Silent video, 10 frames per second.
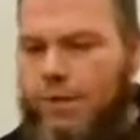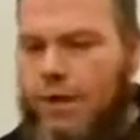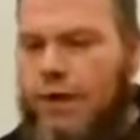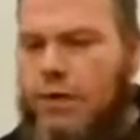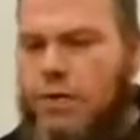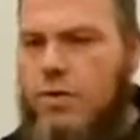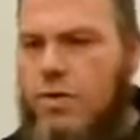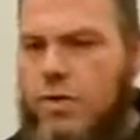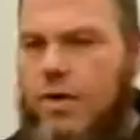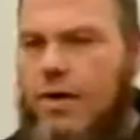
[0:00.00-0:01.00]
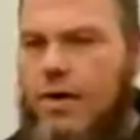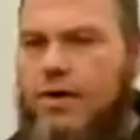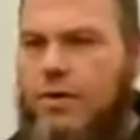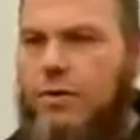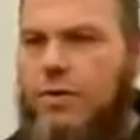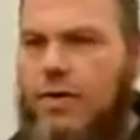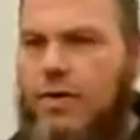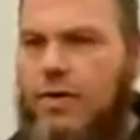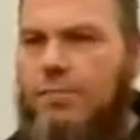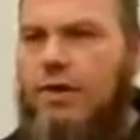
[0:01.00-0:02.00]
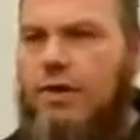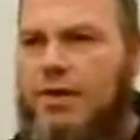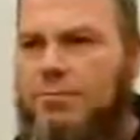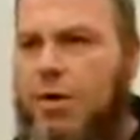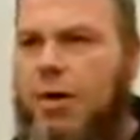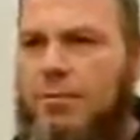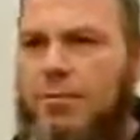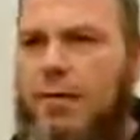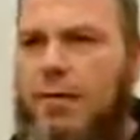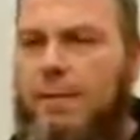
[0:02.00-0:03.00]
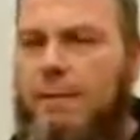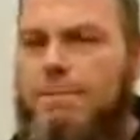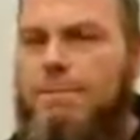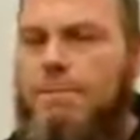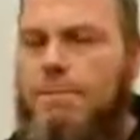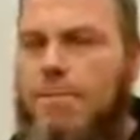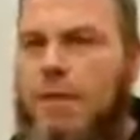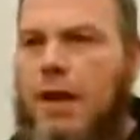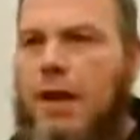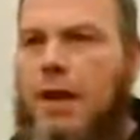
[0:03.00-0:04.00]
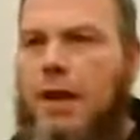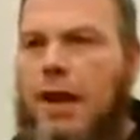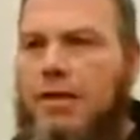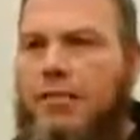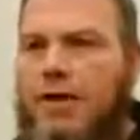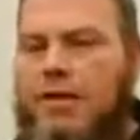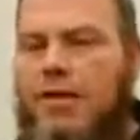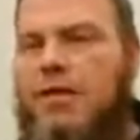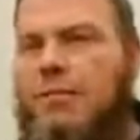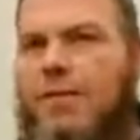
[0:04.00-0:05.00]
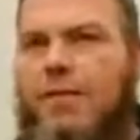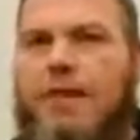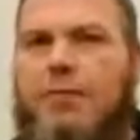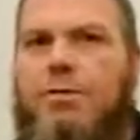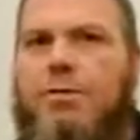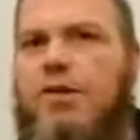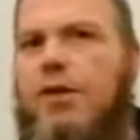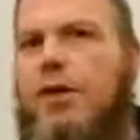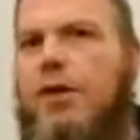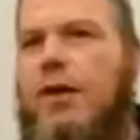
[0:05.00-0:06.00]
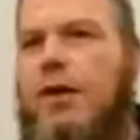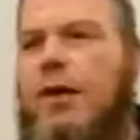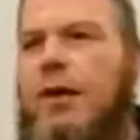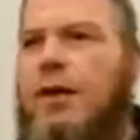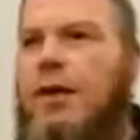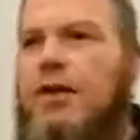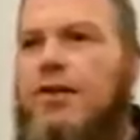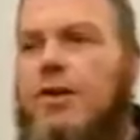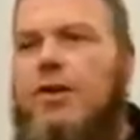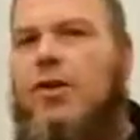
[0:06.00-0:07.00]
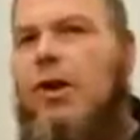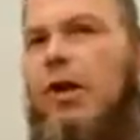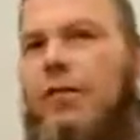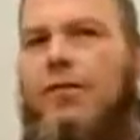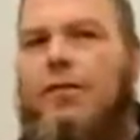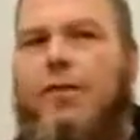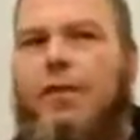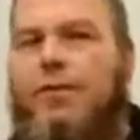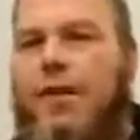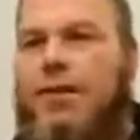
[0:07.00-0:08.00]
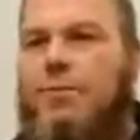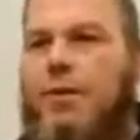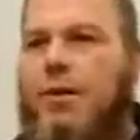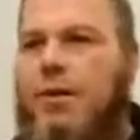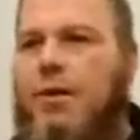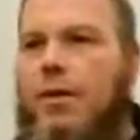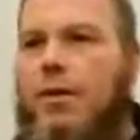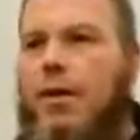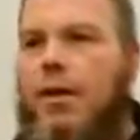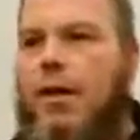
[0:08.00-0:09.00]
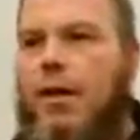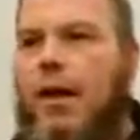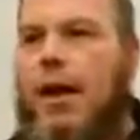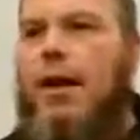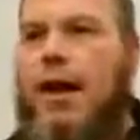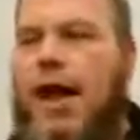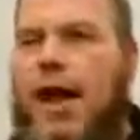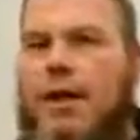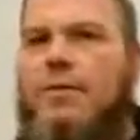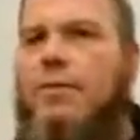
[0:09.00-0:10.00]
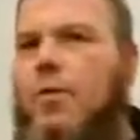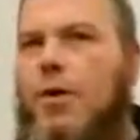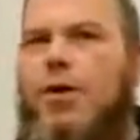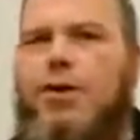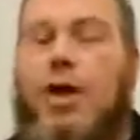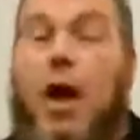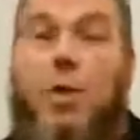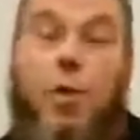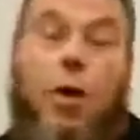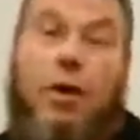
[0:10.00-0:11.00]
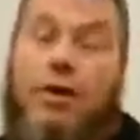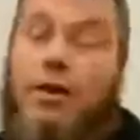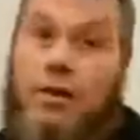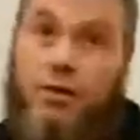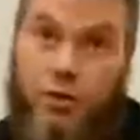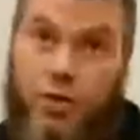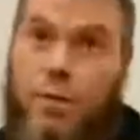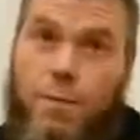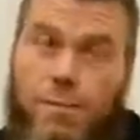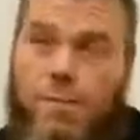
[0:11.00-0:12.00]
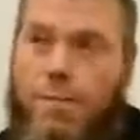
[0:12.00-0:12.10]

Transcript: I really don't know what it is. It was something that sparked me. And I had friends on Facebook, so I started talking to Facebook. And I asked them questions I wanted to know.